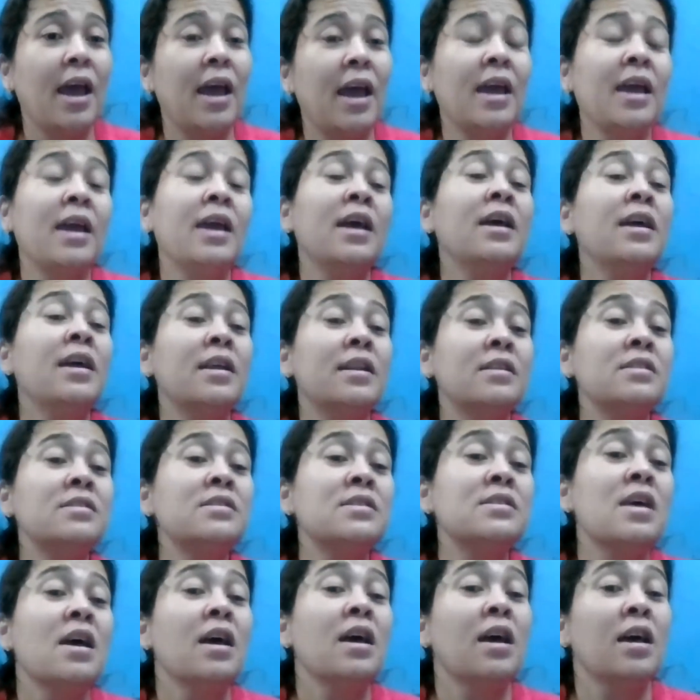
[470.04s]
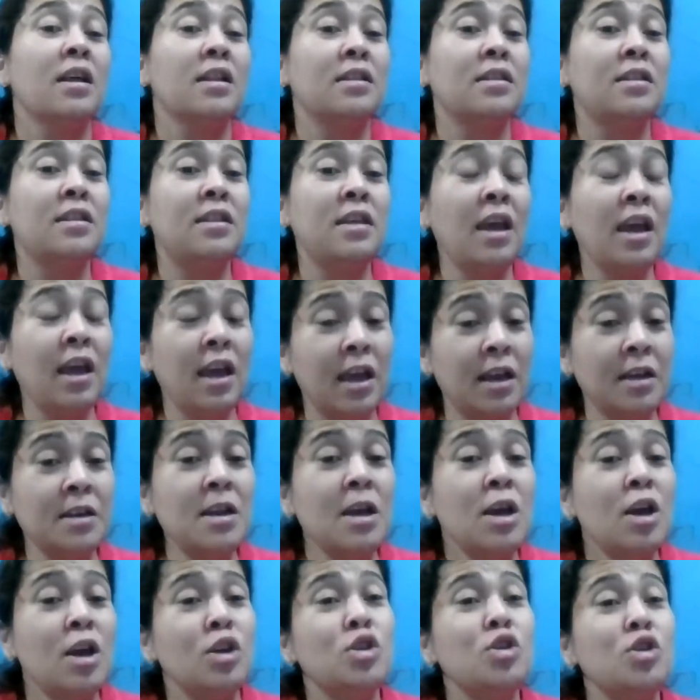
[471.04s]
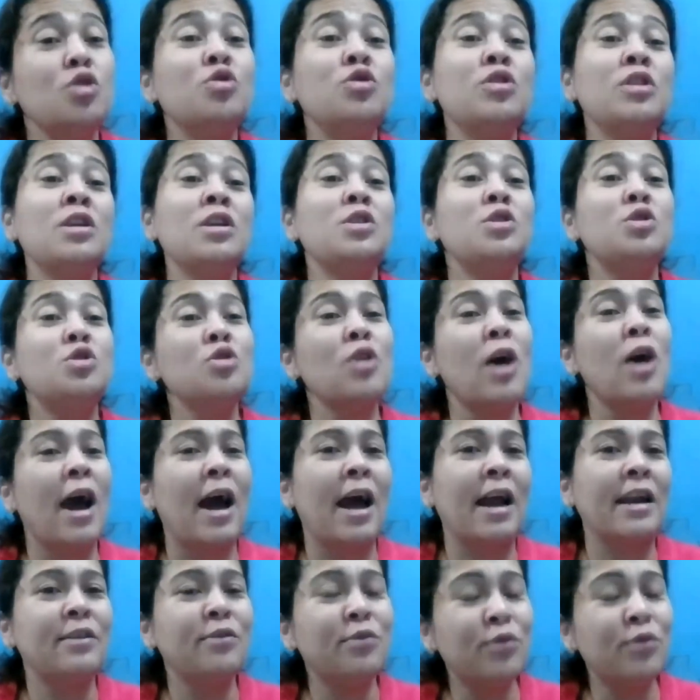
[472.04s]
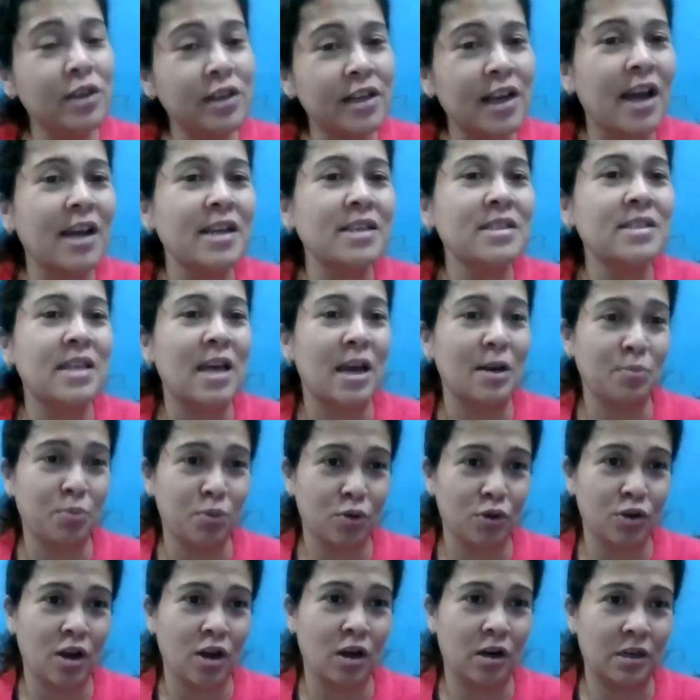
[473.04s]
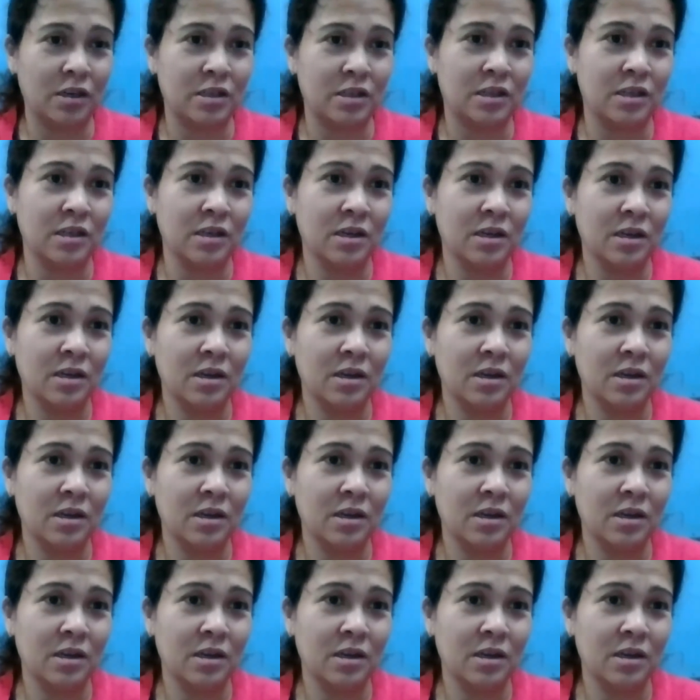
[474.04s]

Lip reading: And then you need to advertise that product.